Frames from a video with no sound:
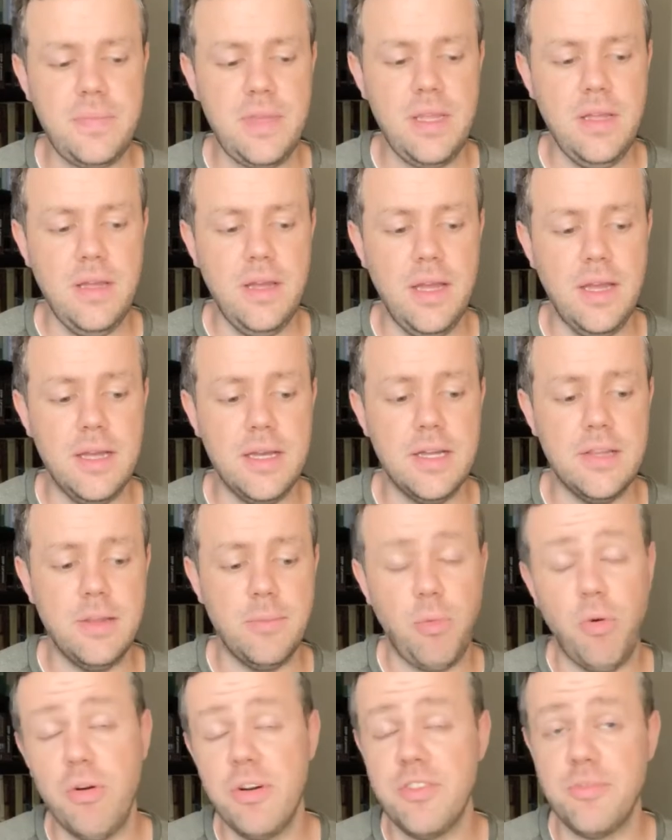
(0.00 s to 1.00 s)
And the
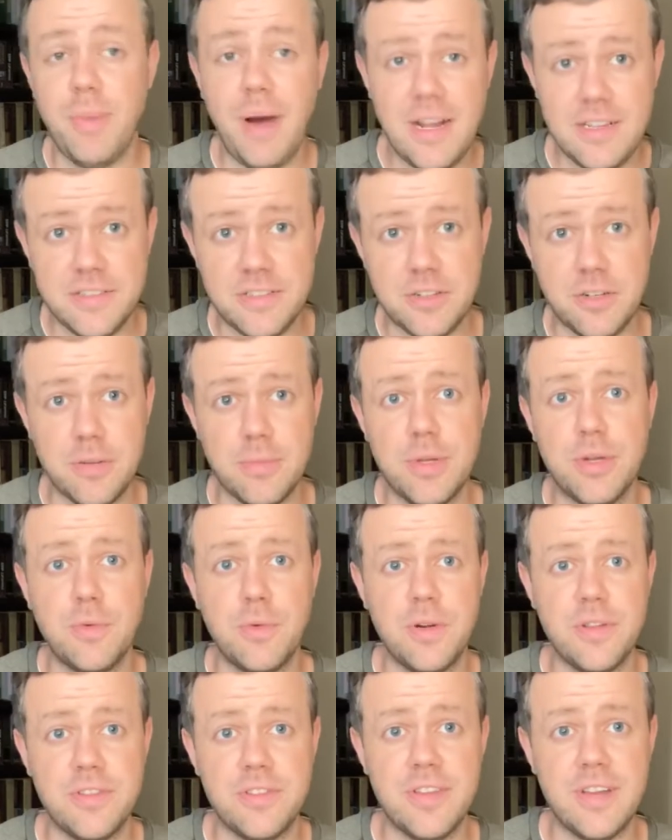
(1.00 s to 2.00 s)
point of my sermon
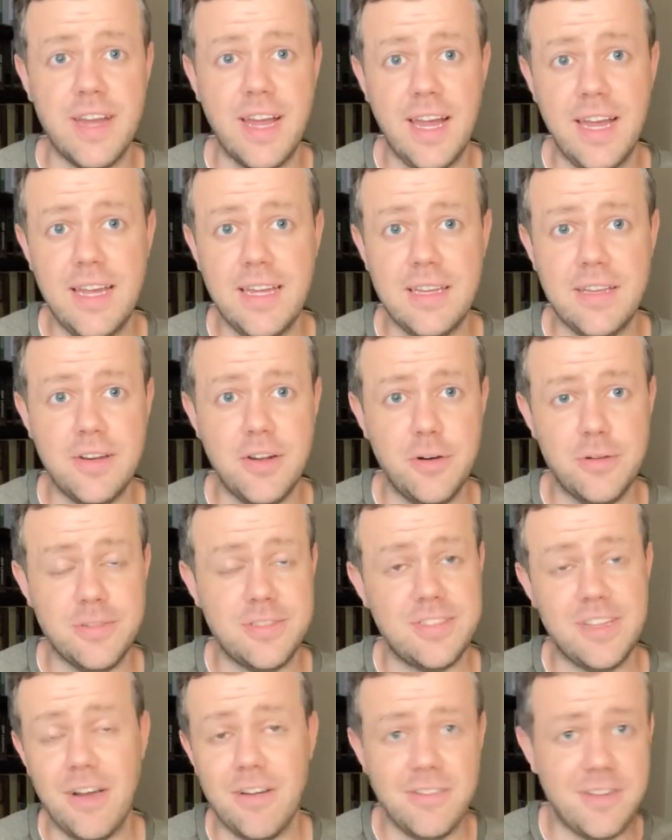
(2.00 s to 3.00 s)
was that, hey,
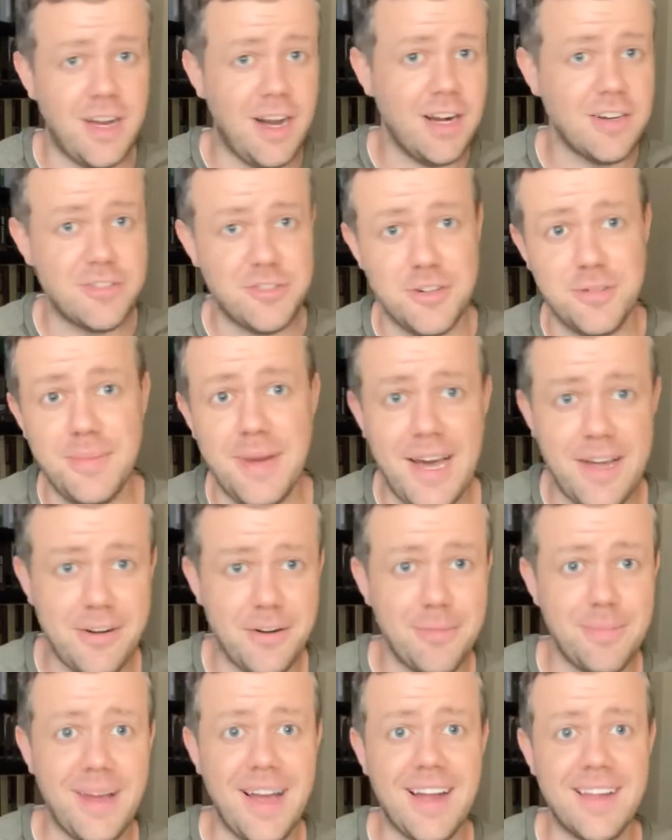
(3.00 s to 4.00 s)
sound doctrine
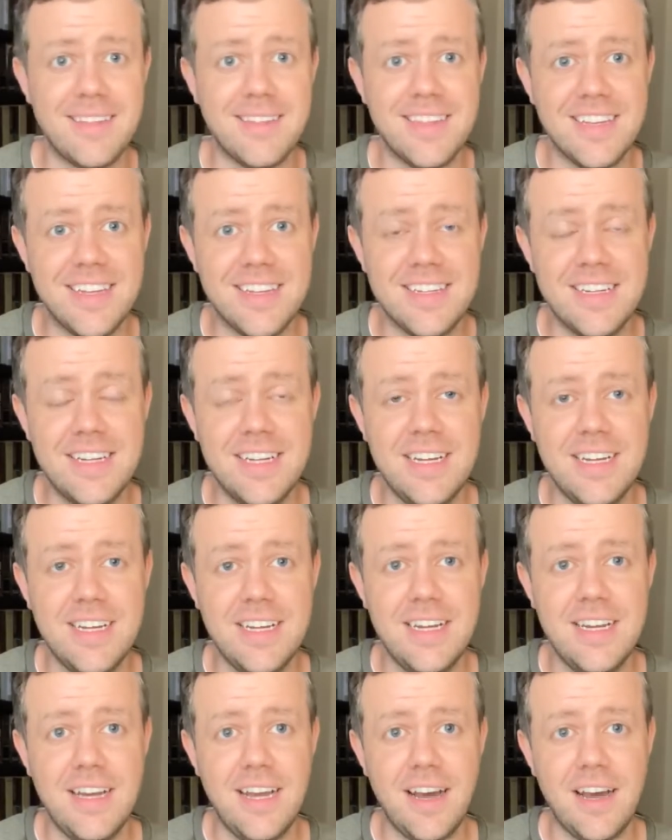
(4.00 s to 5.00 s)
mattered back then
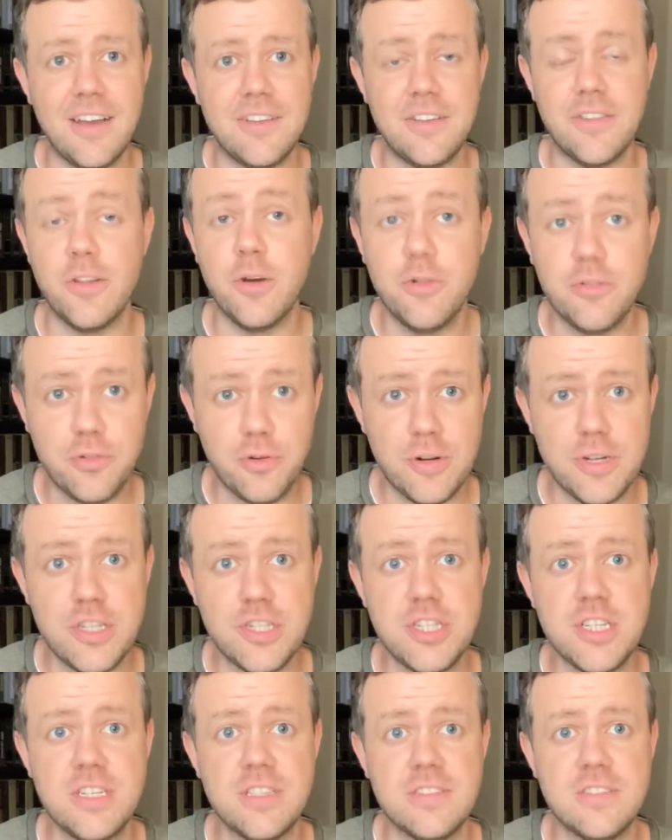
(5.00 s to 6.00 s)
to those
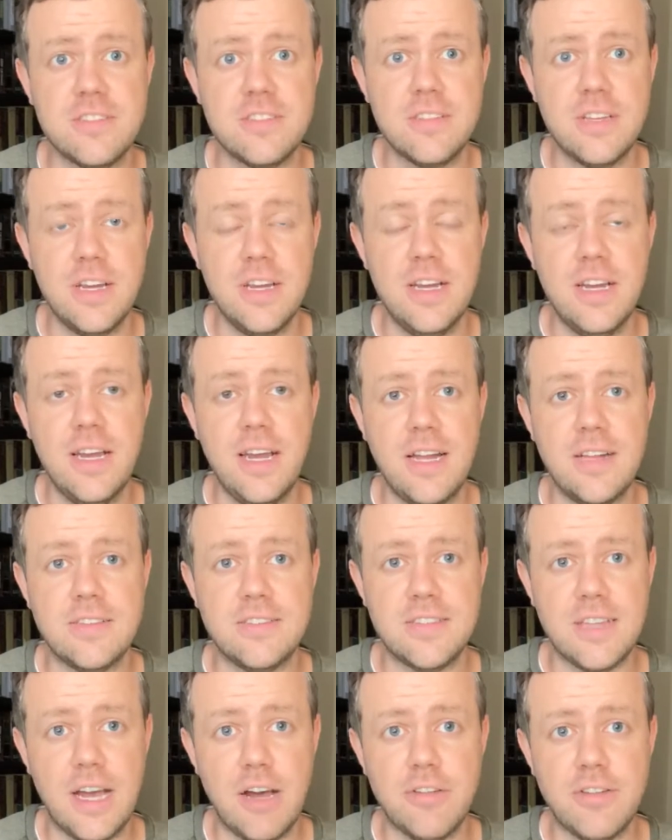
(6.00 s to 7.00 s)
Christians, and
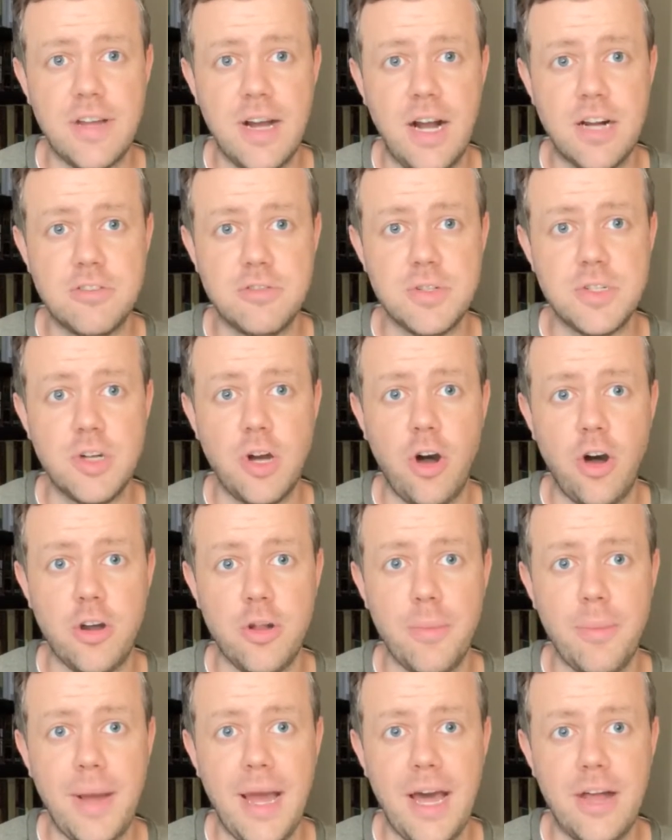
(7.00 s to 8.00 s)
sound doctrine ought to
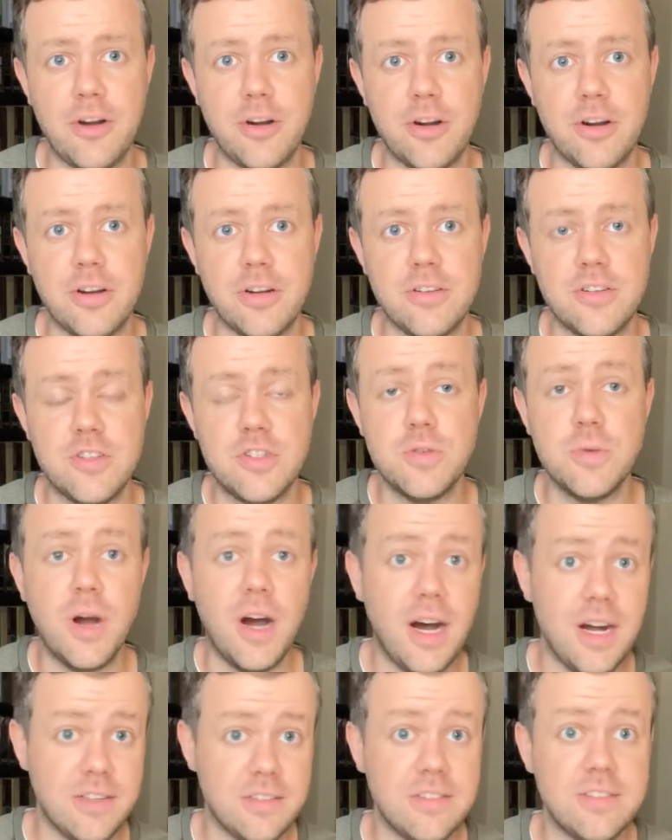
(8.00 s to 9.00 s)
matter to
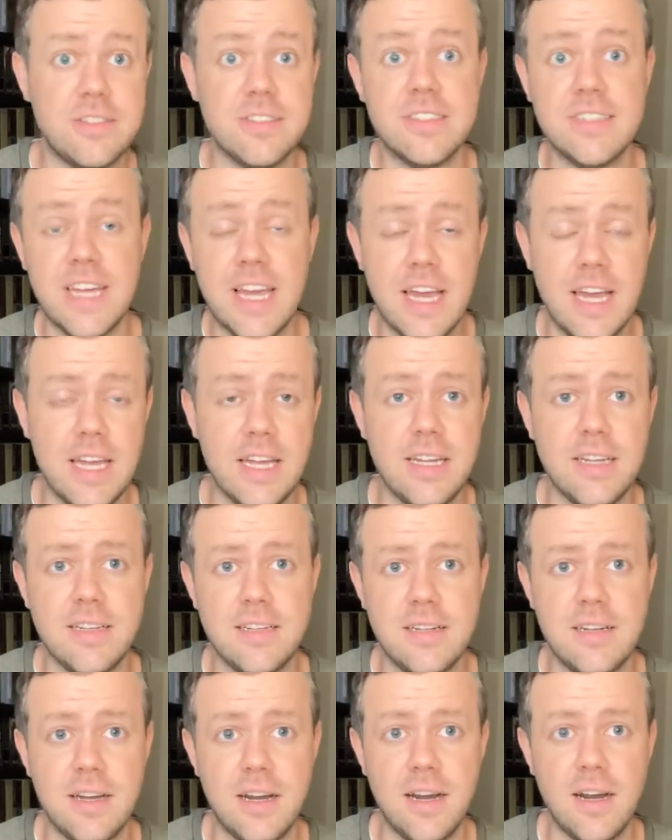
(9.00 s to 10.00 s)
us today,
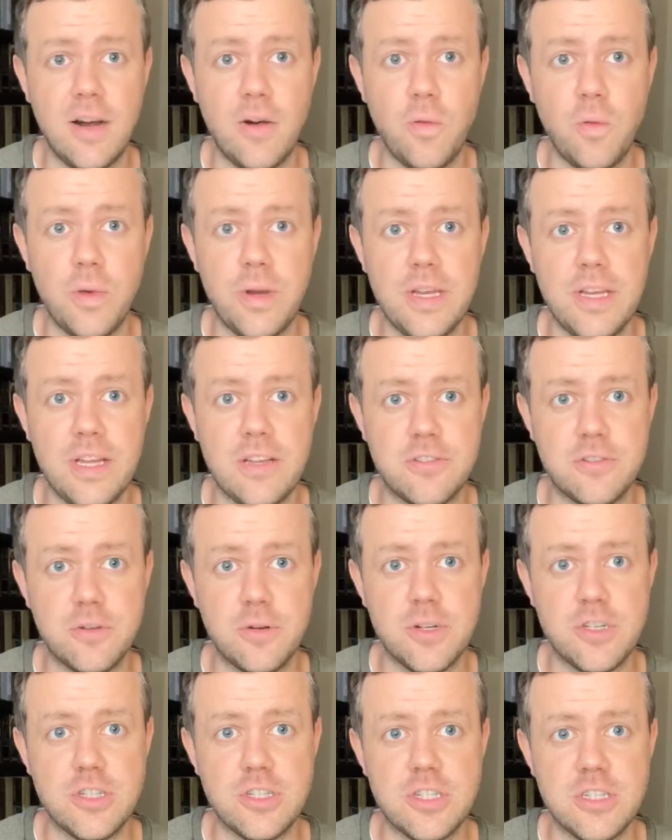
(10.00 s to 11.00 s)
we as
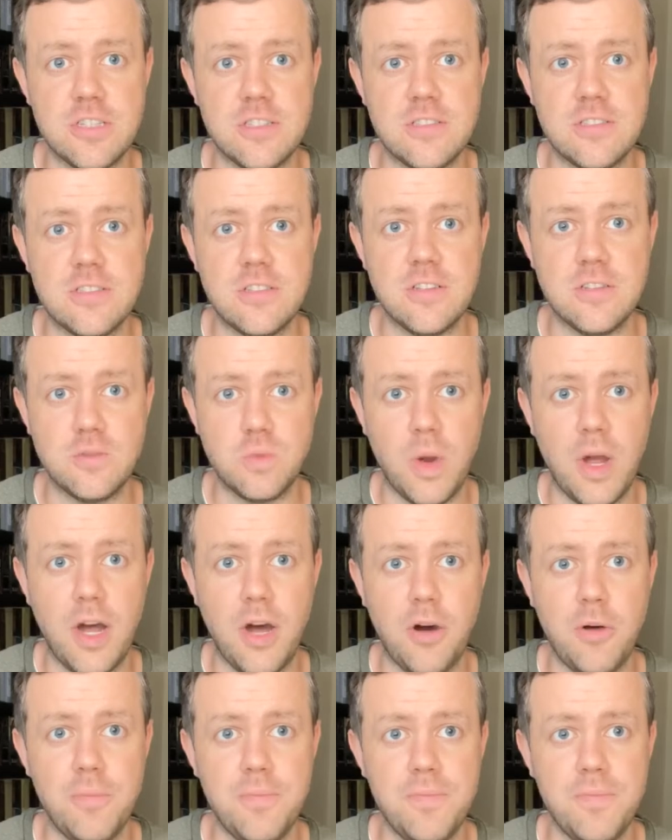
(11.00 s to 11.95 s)
Christians as well.